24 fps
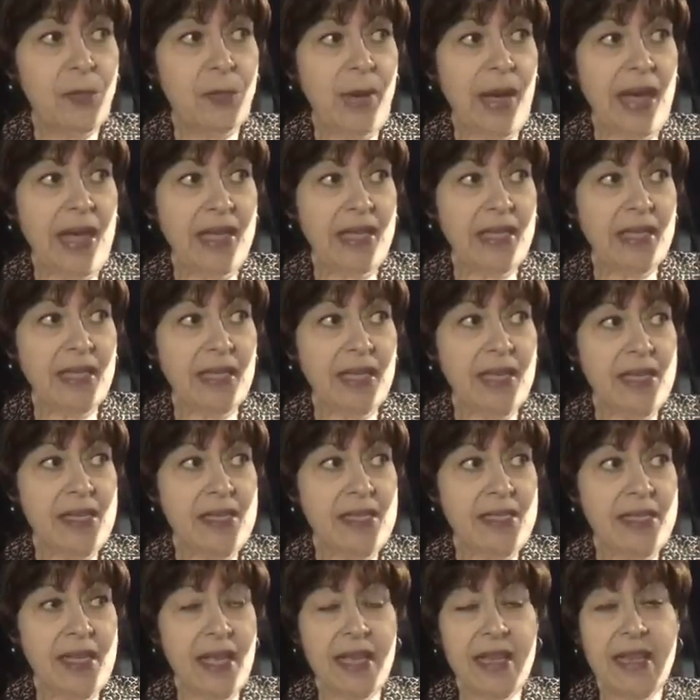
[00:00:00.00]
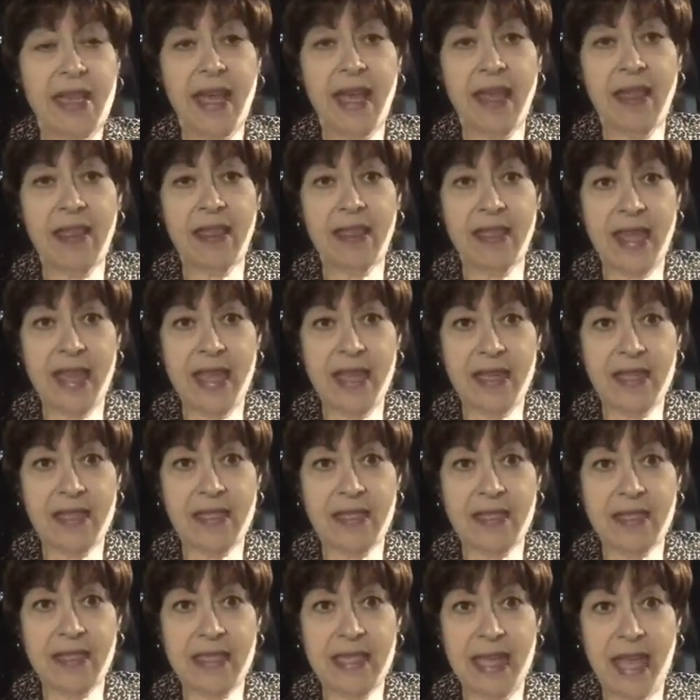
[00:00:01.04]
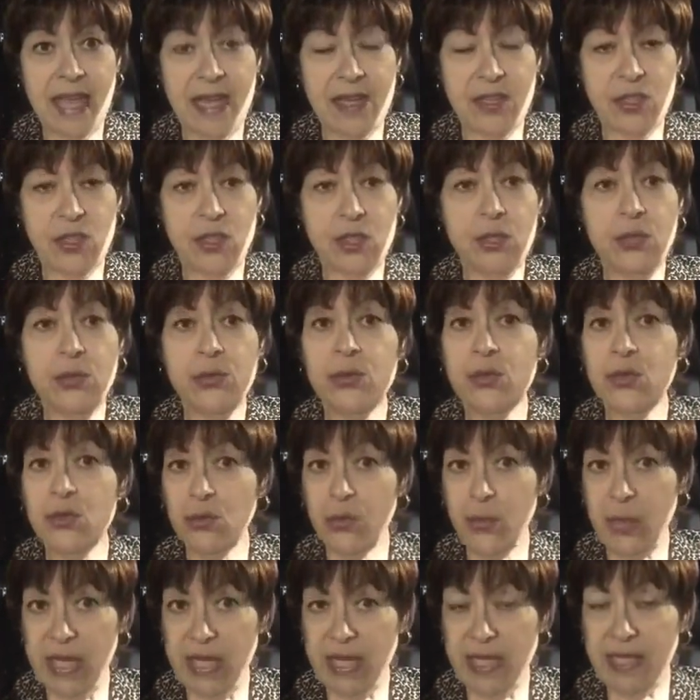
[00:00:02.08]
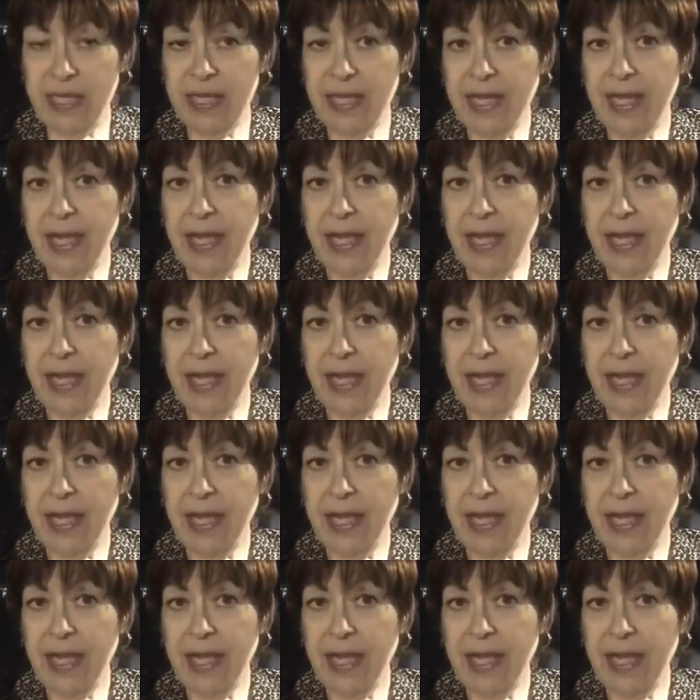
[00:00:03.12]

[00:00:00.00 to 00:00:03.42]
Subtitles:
But he said that things taste too sweet.